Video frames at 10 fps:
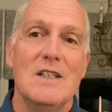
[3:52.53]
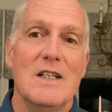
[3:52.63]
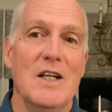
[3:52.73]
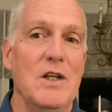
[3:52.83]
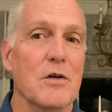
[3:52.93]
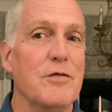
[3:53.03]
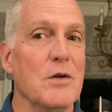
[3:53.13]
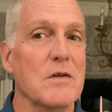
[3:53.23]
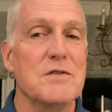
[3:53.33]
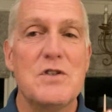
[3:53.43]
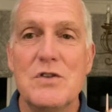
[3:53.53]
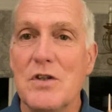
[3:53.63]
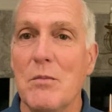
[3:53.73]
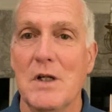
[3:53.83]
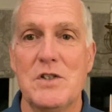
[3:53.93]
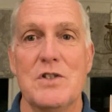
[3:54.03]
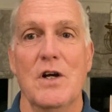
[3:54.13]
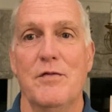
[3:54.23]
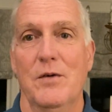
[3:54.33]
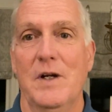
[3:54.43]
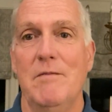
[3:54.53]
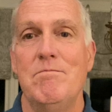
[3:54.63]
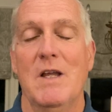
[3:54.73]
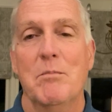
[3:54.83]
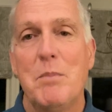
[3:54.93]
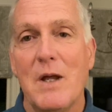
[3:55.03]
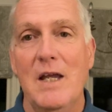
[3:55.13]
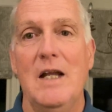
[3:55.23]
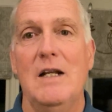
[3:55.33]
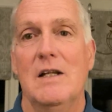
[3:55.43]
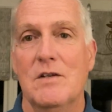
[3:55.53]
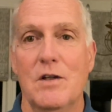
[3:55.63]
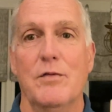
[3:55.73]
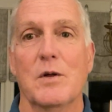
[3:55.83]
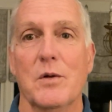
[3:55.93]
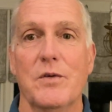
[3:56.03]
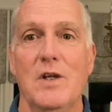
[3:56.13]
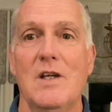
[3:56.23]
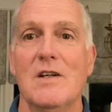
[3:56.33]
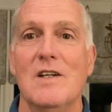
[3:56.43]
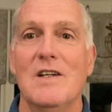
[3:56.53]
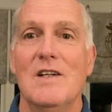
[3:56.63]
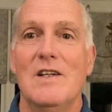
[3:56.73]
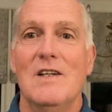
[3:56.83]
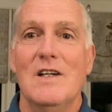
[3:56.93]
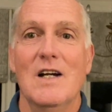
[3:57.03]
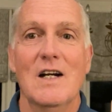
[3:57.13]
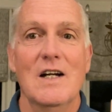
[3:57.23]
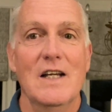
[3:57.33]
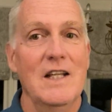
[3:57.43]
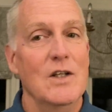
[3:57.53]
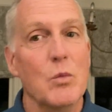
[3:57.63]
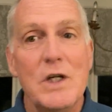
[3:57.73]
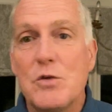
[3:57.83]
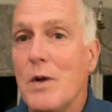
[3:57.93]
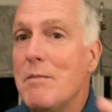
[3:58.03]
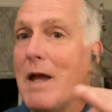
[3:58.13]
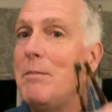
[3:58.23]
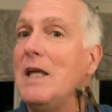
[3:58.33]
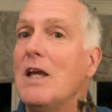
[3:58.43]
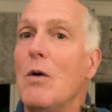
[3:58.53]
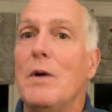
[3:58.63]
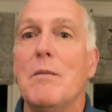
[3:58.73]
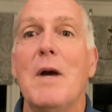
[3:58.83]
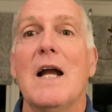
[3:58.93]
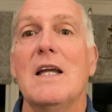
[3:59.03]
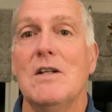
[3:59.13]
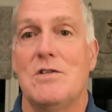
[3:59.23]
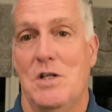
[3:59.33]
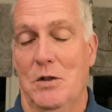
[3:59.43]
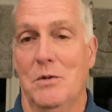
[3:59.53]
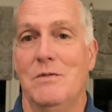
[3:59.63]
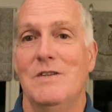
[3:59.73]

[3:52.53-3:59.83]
a year full of so much suffering and pain and difficulty, into which we may be going back into,